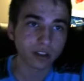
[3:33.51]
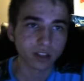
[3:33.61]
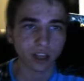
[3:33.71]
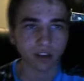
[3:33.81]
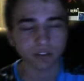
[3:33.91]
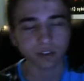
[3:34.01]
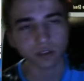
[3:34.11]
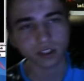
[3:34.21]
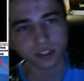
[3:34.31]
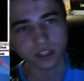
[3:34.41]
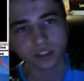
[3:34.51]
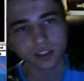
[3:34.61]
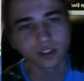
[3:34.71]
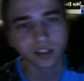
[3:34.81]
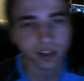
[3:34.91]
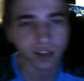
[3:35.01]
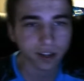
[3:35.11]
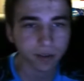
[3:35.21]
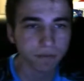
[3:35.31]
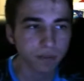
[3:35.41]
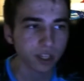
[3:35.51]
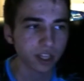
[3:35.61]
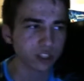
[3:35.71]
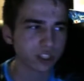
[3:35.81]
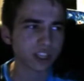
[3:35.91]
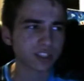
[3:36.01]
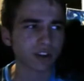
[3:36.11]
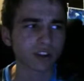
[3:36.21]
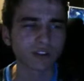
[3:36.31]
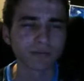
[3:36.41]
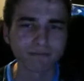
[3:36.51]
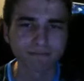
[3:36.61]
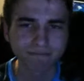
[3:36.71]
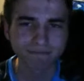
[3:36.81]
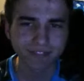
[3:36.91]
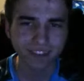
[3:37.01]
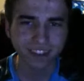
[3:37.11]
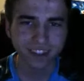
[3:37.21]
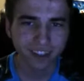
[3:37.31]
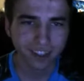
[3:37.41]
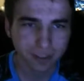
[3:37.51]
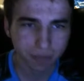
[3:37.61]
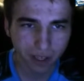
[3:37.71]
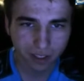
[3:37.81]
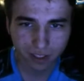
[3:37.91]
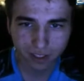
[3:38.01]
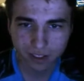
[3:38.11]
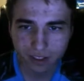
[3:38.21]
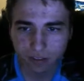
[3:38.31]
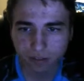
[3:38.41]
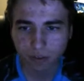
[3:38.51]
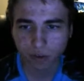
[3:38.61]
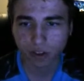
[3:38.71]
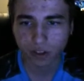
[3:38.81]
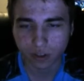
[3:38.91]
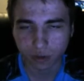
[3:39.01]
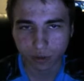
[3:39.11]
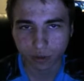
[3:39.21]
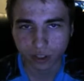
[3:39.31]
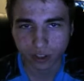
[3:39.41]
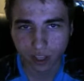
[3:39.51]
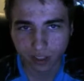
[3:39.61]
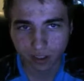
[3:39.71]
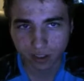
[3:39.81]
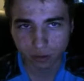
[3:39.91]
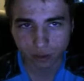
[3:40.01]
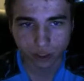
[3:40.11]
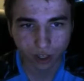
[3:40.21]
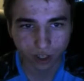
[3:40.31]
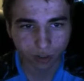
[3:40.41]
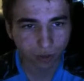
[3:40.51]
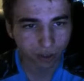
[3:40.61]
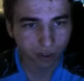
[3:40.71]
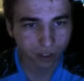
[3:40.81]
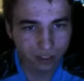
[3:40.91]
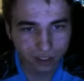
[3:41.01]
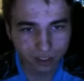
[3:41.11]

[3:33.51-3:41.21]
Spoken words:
however you want to say it. He just hits harder. That's about it for doing what your deck does, which is calling rearguards.